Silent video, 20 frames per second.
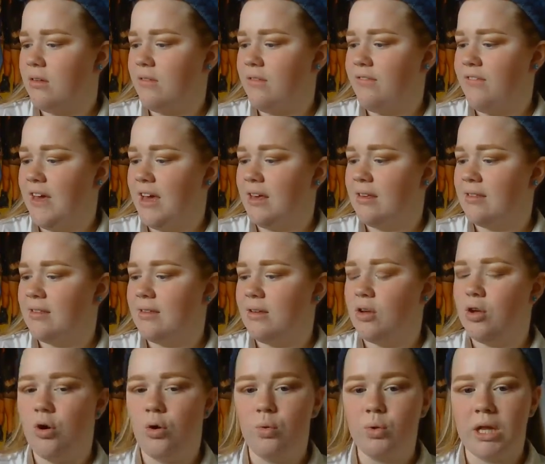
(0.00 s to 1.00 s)
Fix
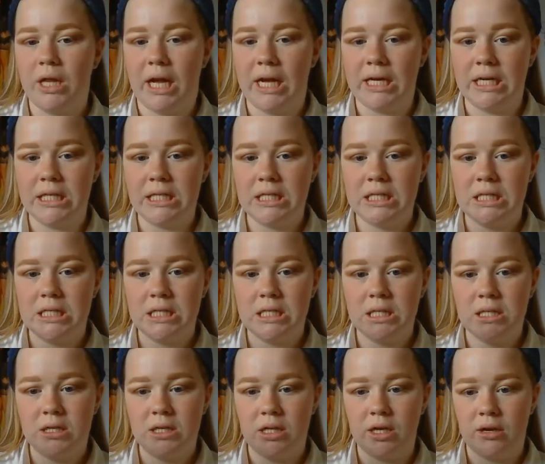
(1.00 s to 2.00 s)
Gold Light,
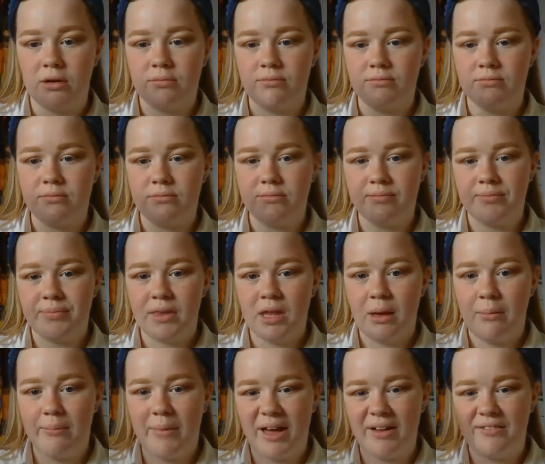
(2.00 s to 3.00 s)
you know,
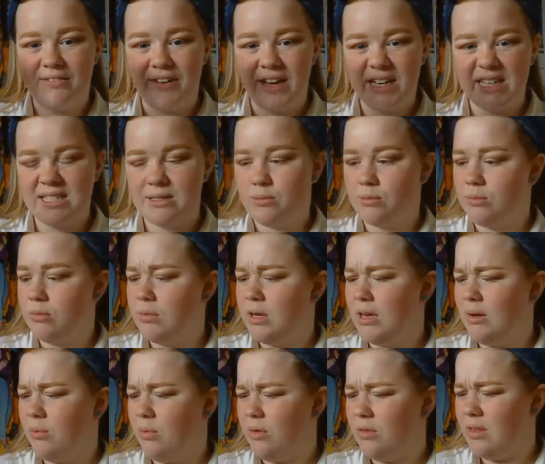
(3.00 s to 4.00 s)
MAC Fix,
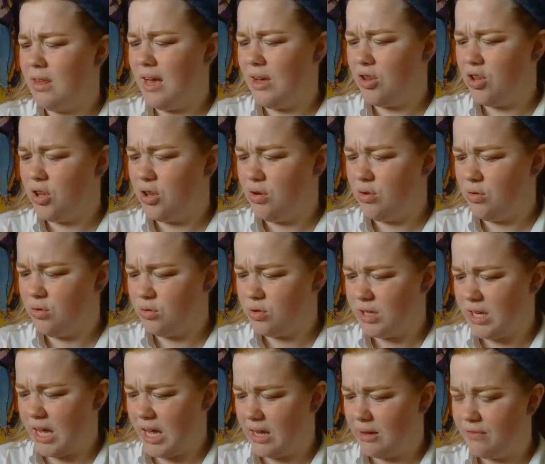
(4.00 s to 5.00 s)
what's it actually called
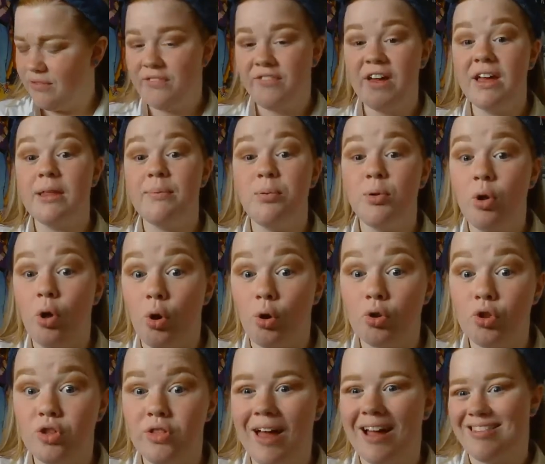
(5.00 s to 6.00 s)
again? Fix
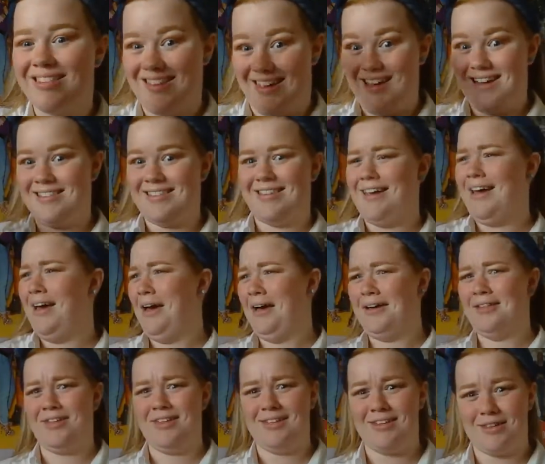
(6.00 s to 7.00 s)
Plus, that's it.
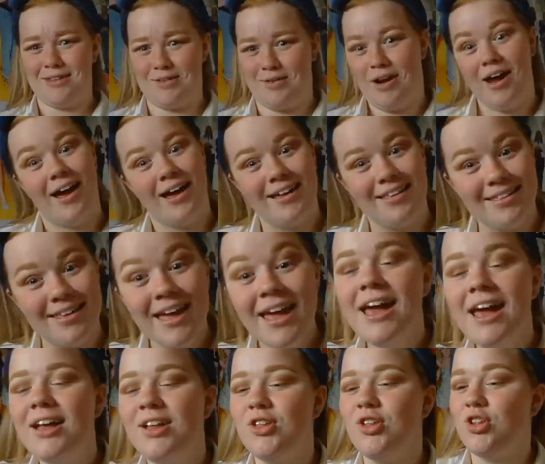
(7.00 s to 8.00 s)
Jesus Christ.
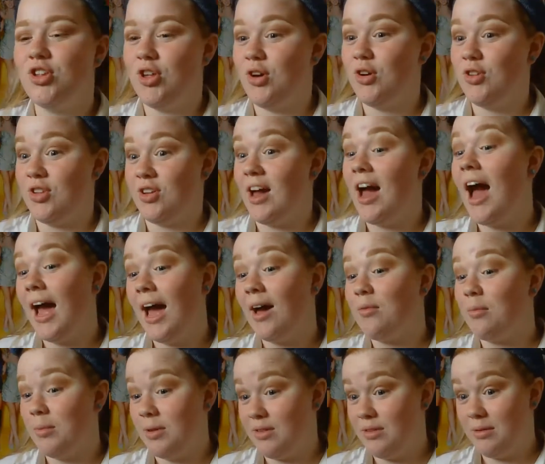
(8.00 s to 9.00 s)
Just shows you I
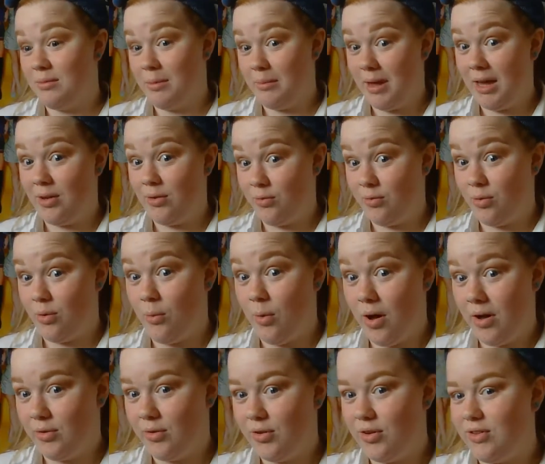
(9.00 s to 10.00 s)
haven't been doing my makeup for a
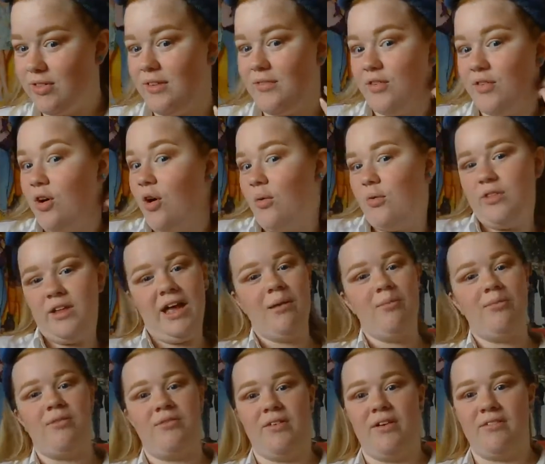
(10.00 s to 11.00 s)
while because I forgot the
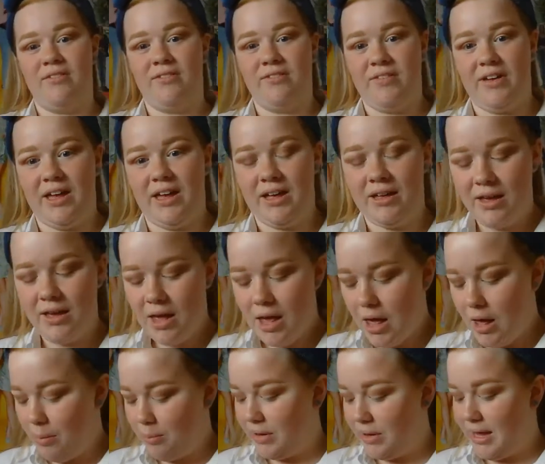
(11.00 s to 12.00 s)
names of everything.
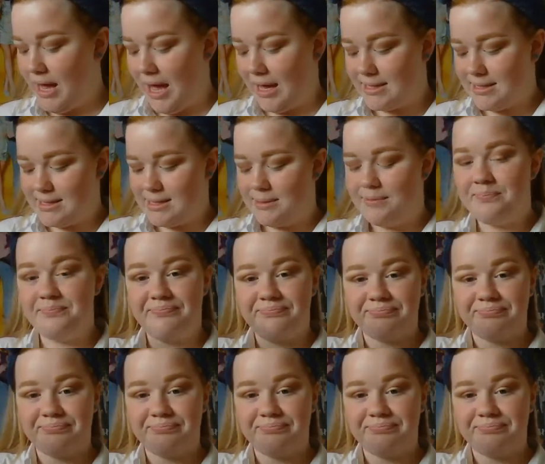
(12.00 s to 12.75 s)
But yes,